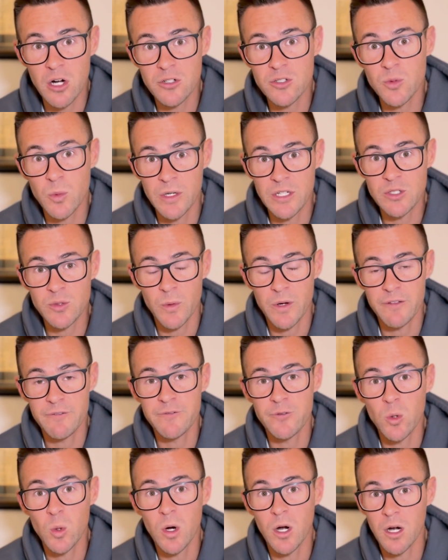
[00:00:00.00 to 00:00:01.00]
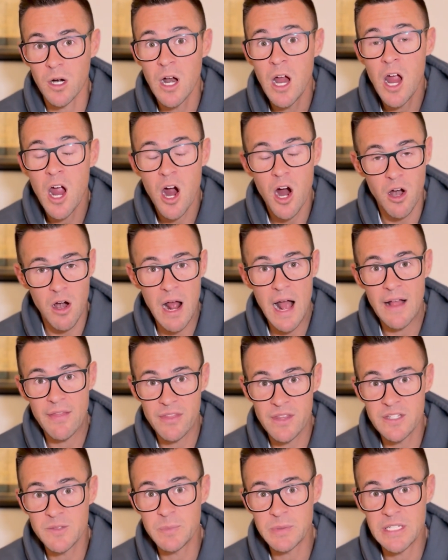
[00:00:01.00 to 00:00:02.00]
in 2024 are on
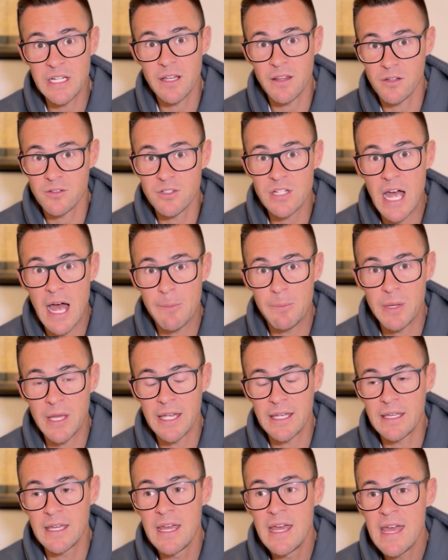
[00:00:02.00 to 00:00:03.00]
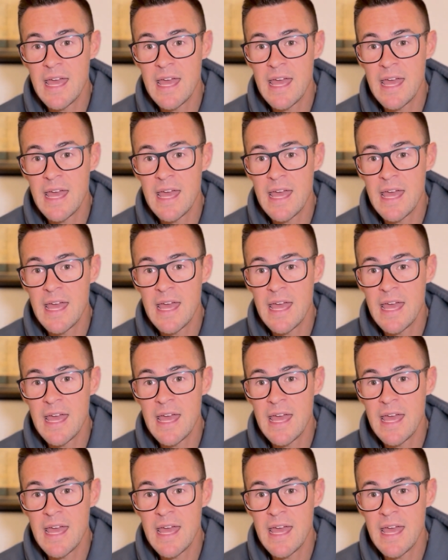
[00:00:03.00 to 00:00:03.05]
this particular topic,